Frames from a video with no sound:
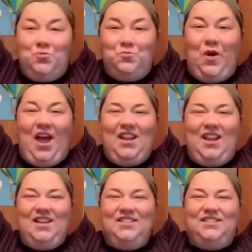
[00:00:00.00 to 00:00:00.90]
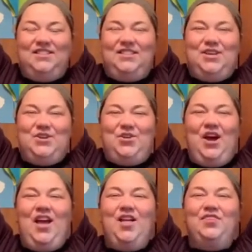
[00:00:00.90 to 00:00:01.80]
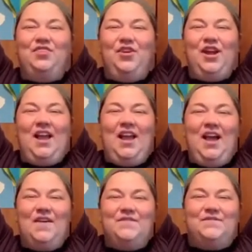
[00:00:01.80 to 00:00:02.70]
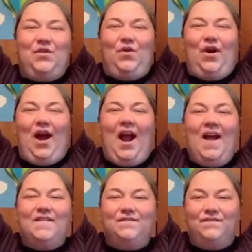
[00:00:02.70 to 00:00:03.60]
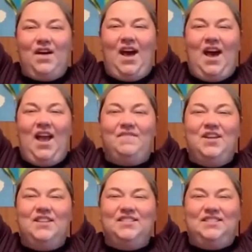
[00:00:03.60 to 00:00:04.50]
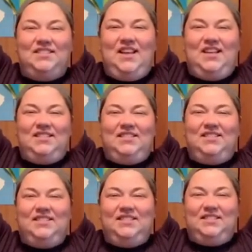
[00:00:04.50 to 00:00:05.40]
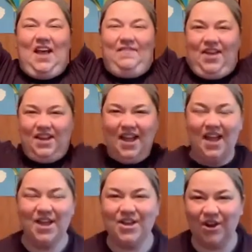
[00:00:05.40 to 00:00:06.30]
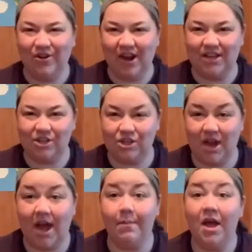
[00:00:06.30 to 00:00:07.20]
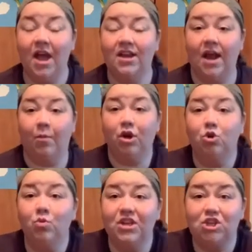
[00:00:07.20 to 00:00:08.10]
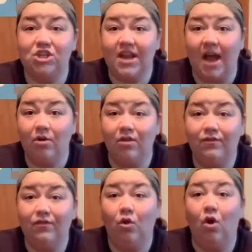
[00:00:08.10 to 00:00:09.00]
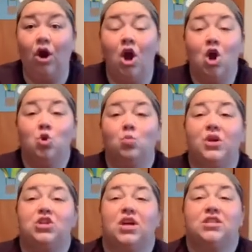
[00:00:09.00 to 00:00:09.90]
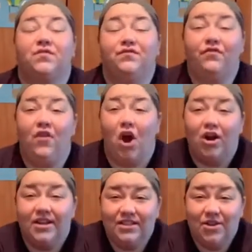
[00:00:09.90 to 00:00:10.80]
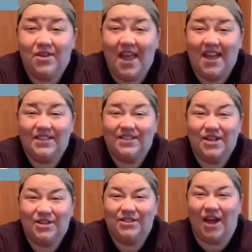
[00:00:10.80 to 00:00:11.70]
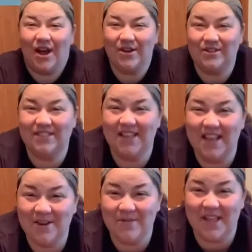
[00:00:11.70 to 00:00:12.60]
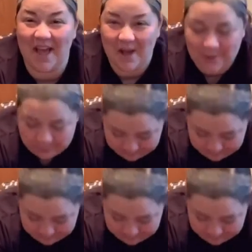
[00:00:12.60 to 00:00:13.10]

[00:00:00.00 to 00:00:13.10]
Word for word: One, two, three, four, five, six, seven. Great job. Now we're going to reach down to the floor. Reach as far as you can to your toes. Here we go.